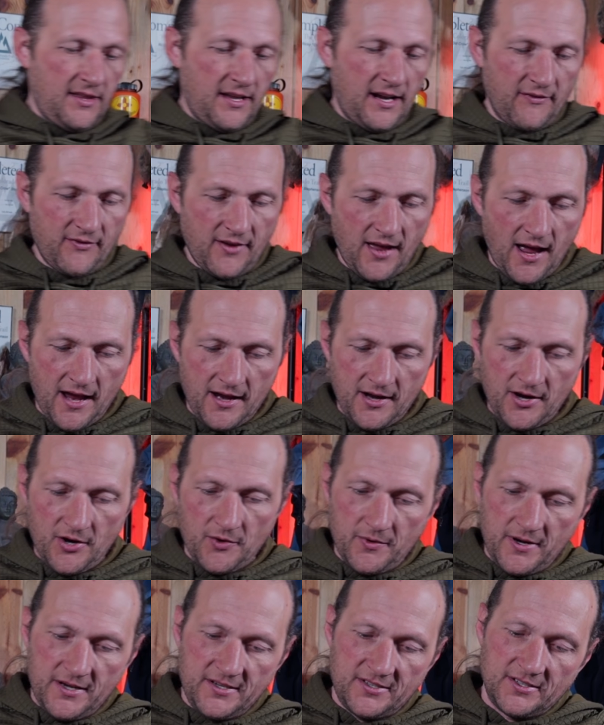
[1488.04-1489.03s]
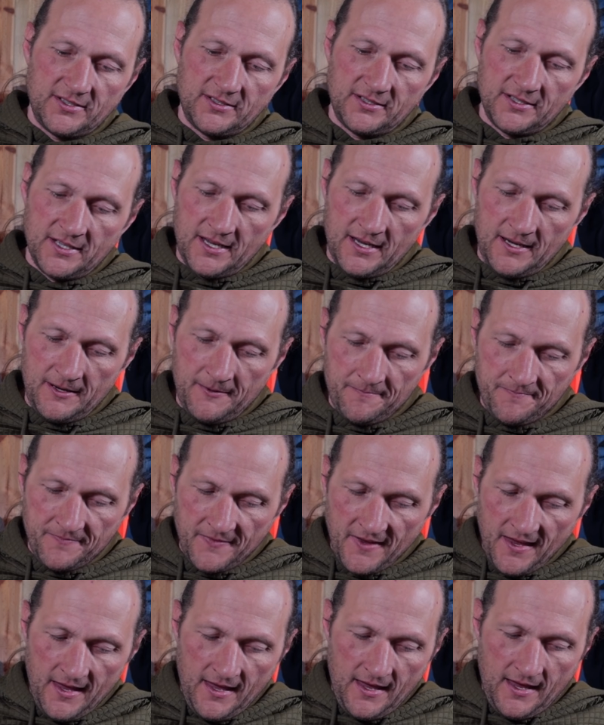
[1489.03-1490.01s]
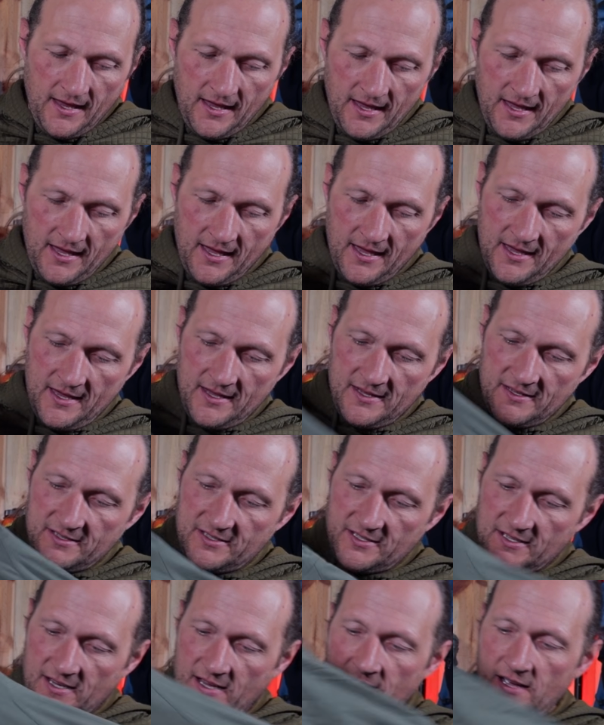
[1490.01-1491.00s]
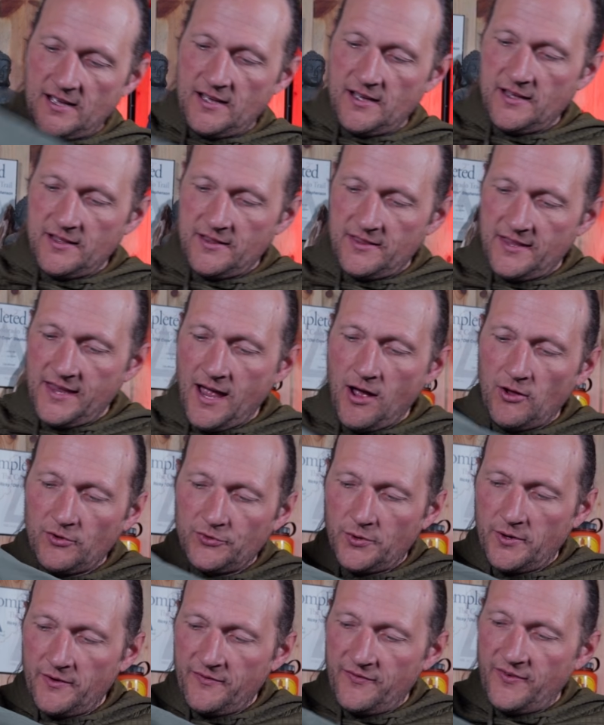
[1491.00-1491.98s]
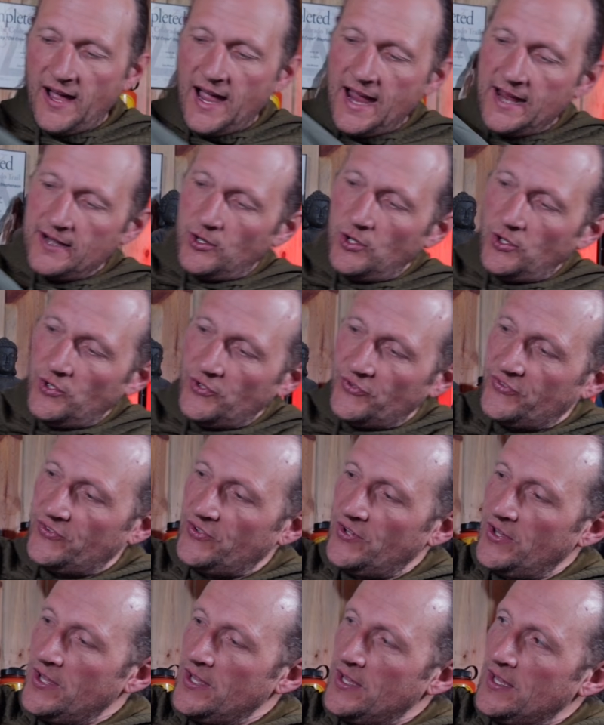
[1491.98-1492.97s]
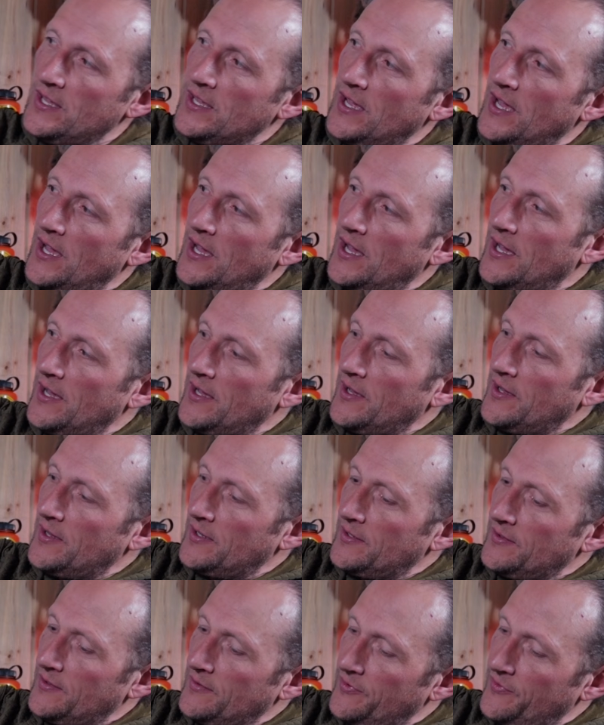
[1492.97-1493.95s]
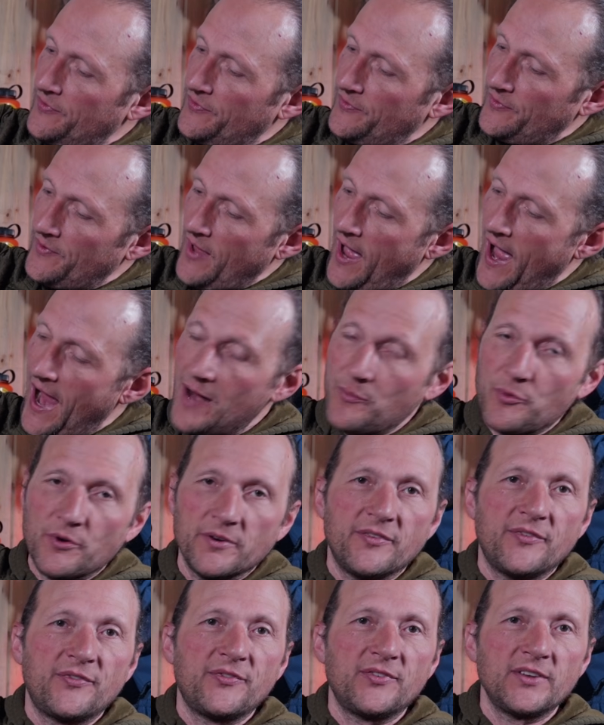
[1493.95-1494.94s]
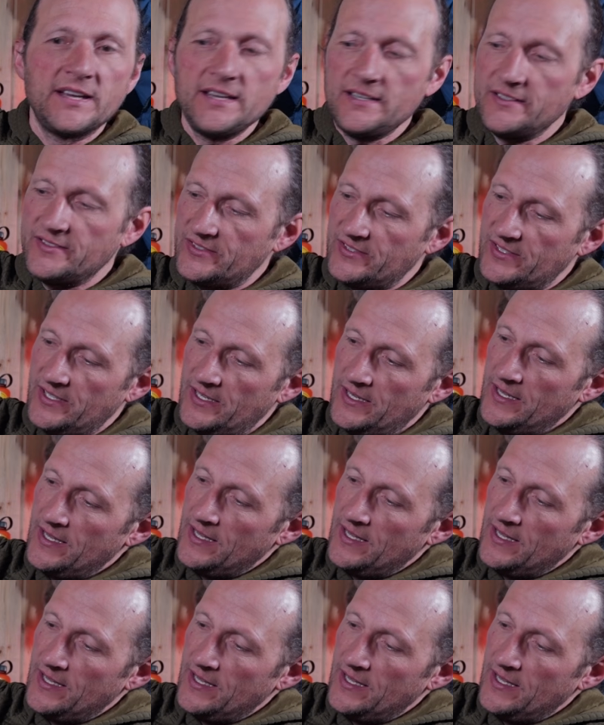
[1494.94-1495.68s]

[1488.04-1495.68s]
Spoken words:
that I've got here recently is the Outdoor Vitals hybrid fleece